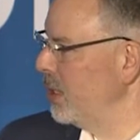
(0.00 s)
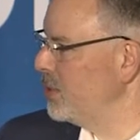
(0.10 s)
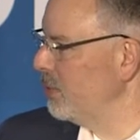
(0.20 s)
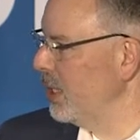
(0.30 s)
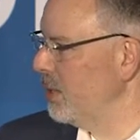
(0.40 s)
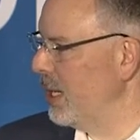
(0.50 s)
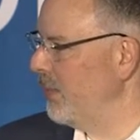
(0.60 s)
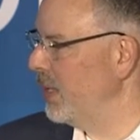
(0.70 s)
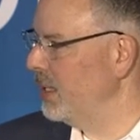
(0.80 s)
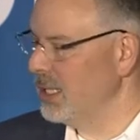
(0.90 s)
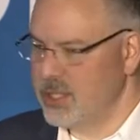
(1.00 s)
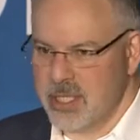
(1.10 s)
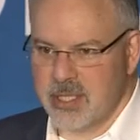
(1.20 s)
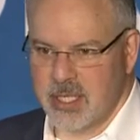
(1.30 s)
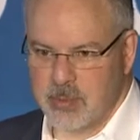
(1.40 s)
is really around the
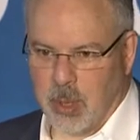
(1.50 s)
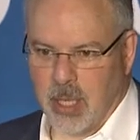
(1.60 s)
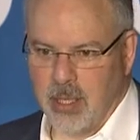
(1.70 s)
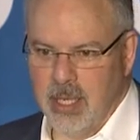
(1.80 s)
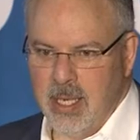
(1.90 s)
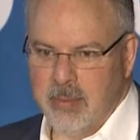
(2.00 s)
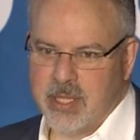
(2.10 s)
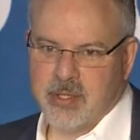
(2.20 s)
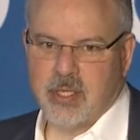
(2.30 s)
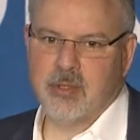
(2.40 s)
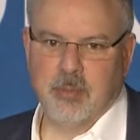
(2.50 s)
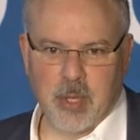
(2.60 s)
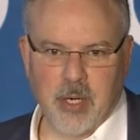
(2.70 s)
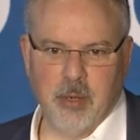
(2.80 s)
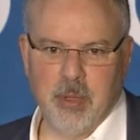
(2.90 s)
logistics part, but there's also a
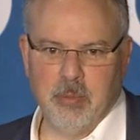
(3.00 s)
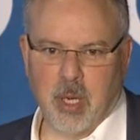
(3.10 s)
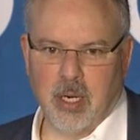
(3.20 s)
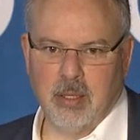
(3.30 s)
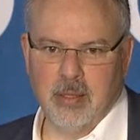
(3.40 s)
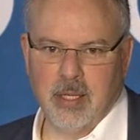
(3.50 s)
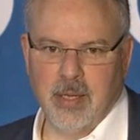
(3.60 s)
procurement part.